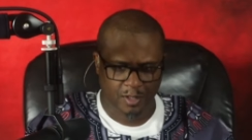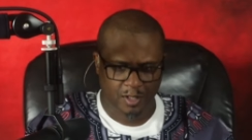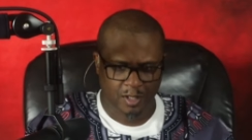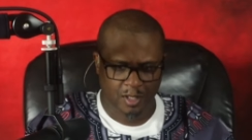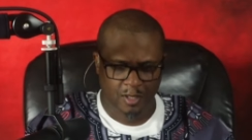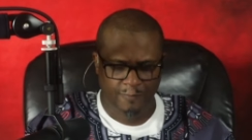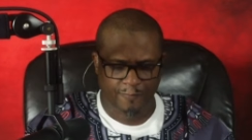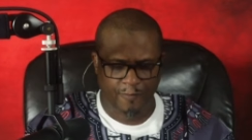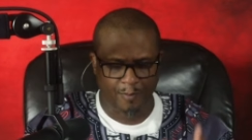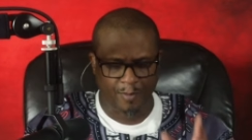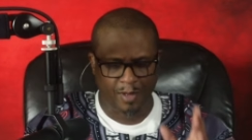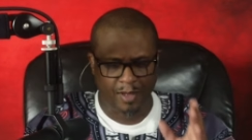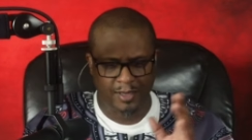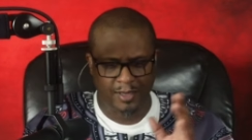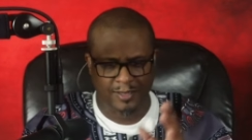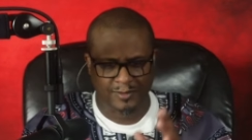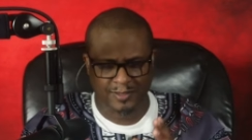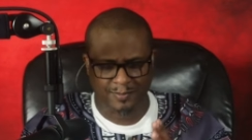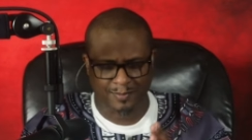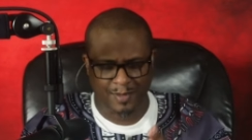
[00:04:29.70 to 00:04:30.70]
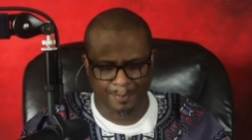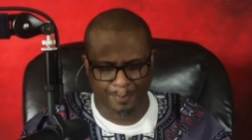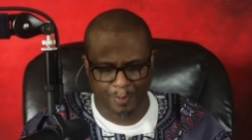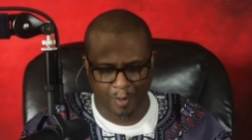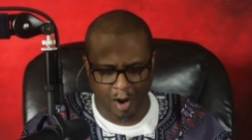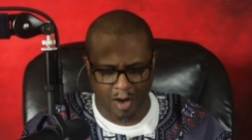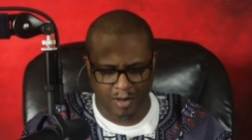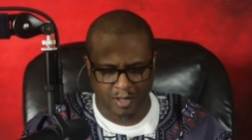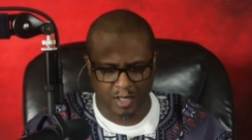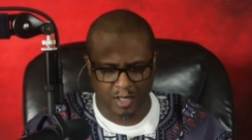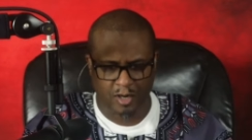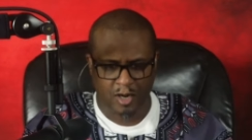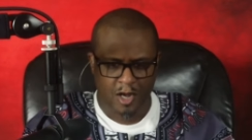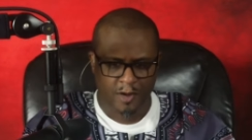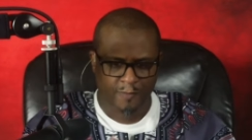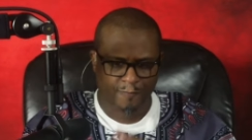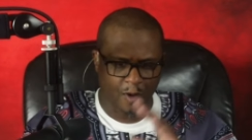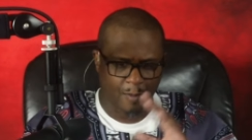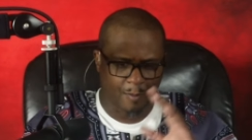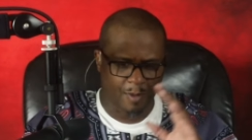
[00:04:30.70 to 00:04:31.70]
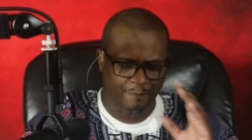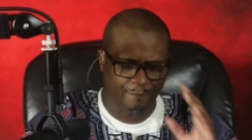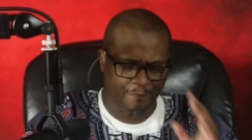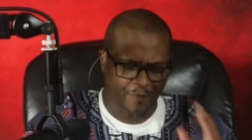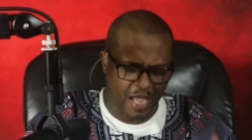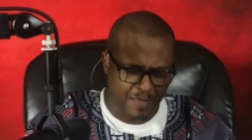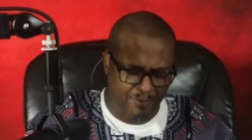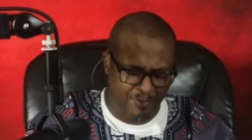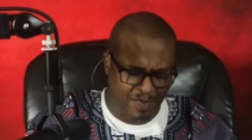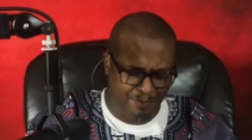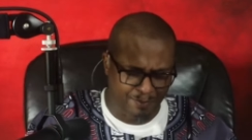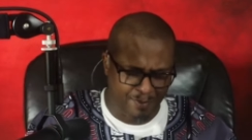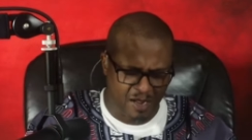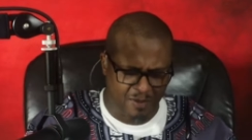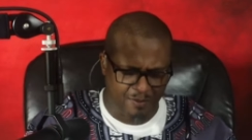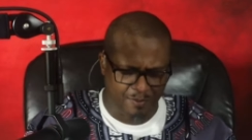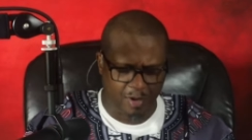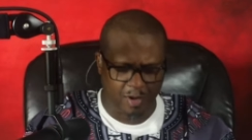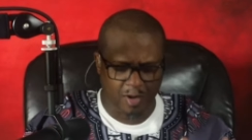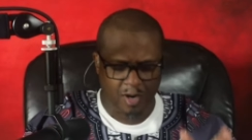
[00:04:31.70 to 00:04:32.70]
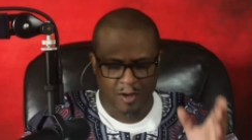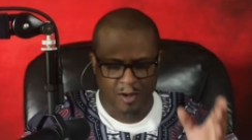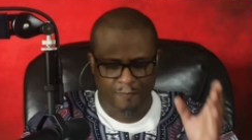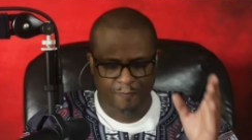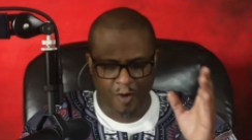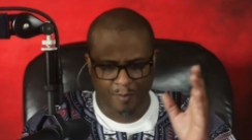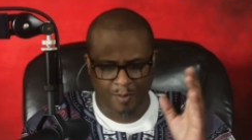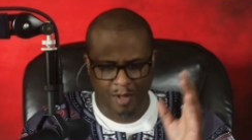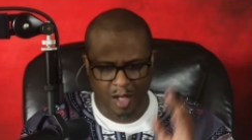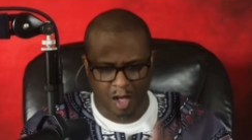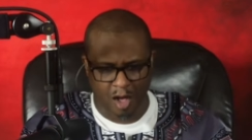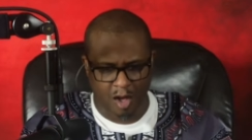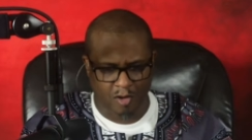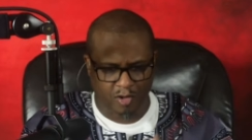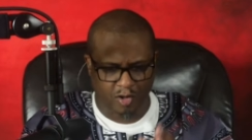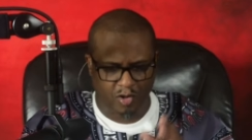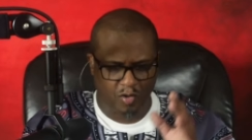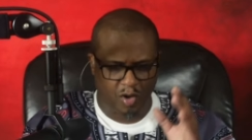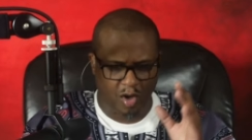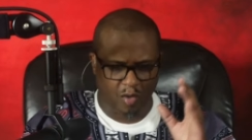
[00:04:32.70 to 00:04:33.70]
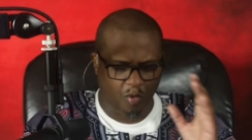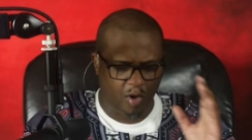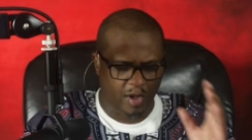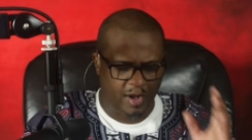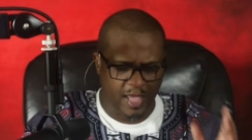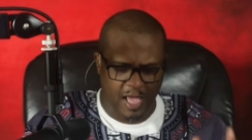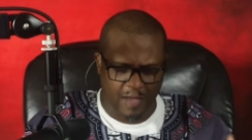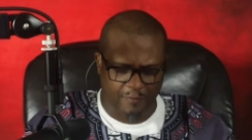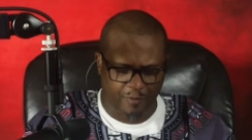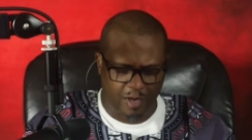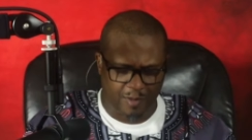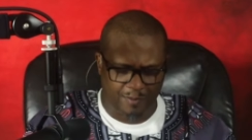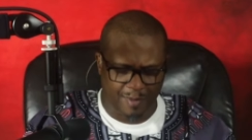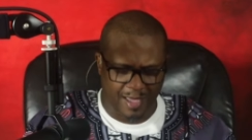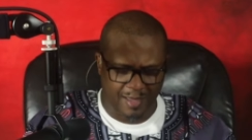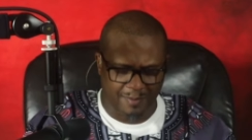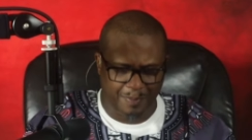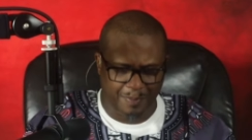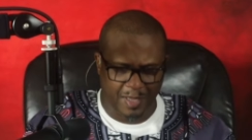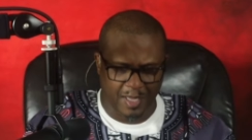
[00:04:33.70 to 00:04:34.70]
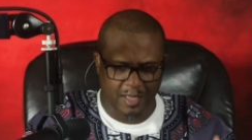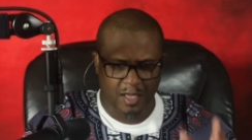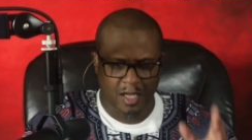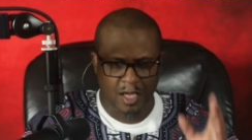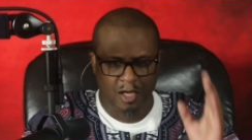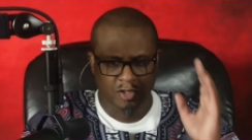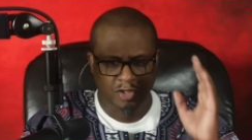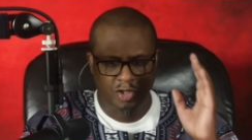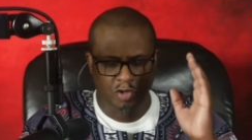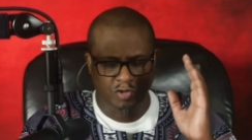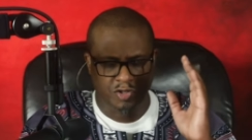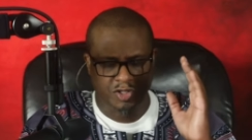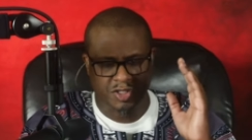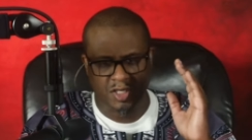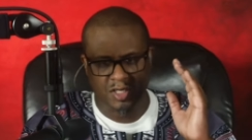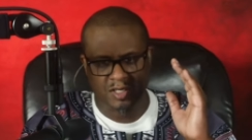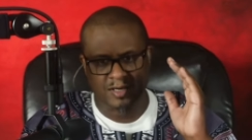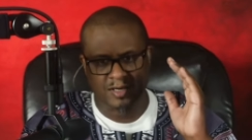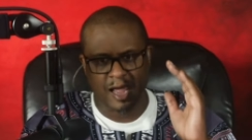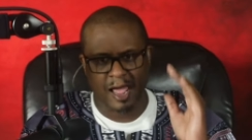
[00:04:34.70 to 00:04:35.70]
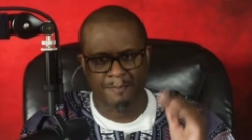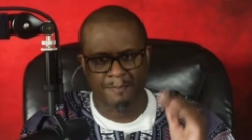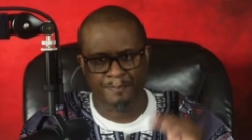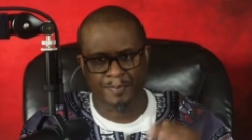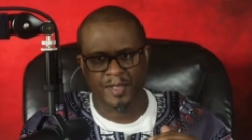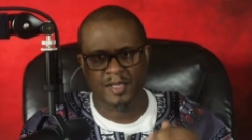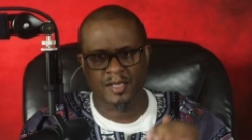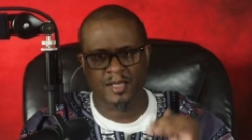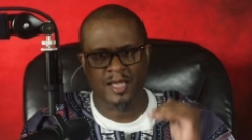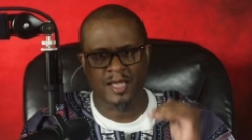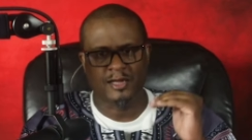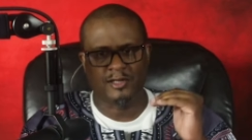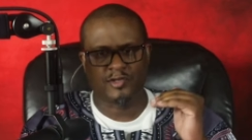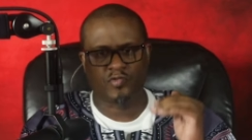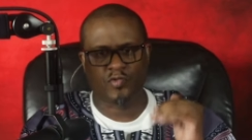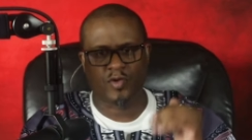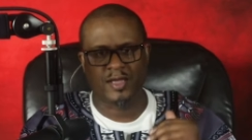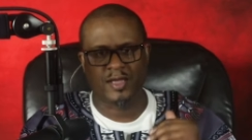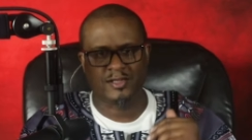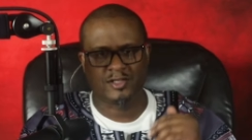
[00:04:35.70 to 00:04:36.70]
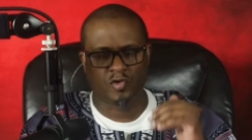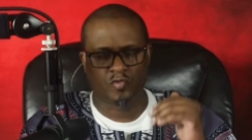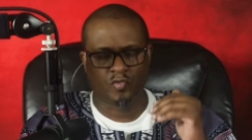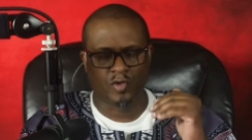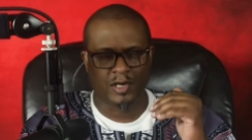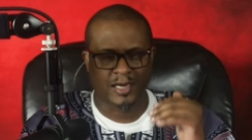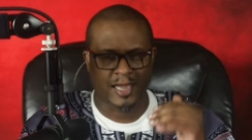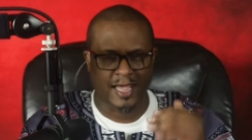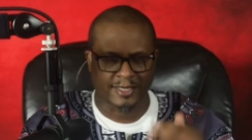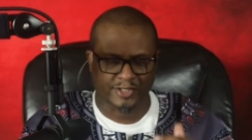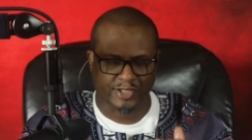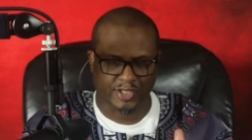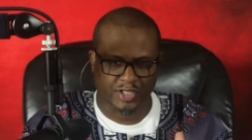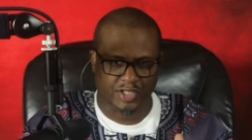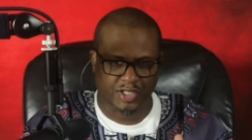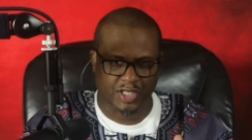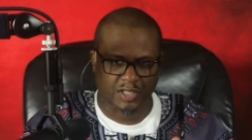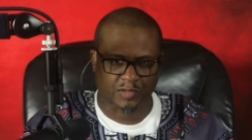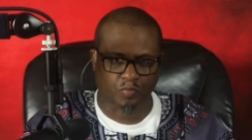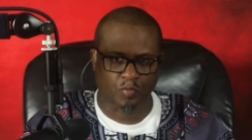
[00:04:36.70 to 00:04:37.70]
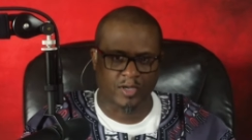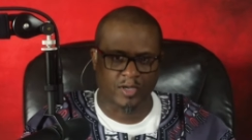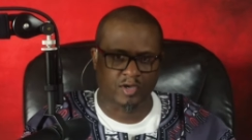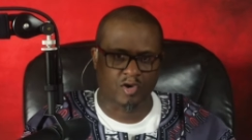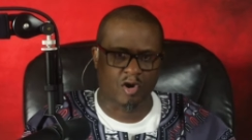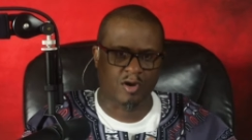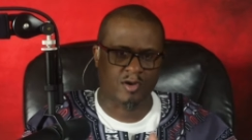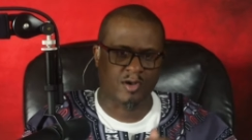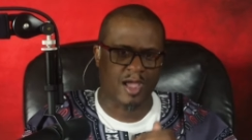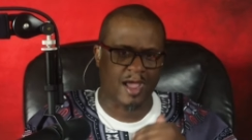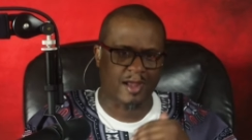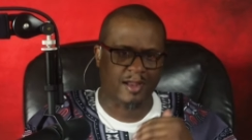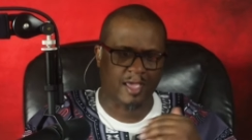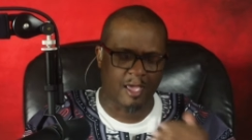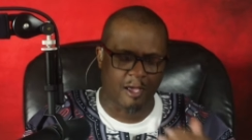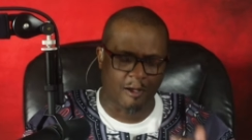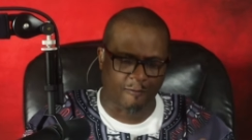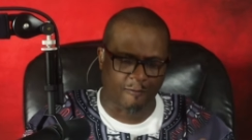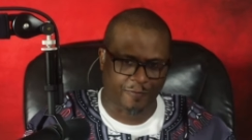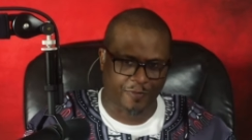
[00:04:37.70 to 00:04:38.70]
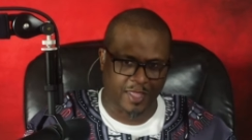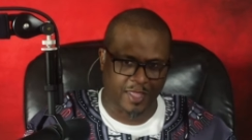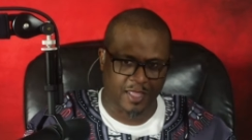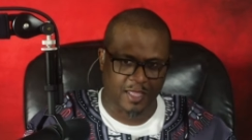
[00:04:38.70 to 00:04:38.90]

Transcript: from an intimate partner, from a family member, from an uncle, or whatever it may be, you should not be entering into relationships when you're not healthy